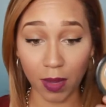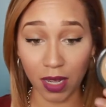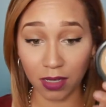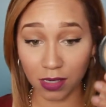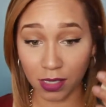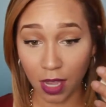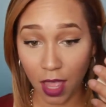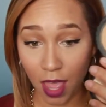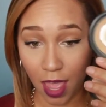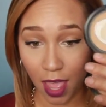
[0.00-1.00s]
months,
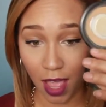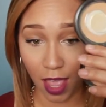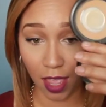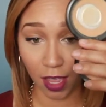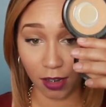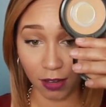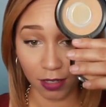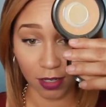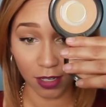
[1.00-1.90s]
and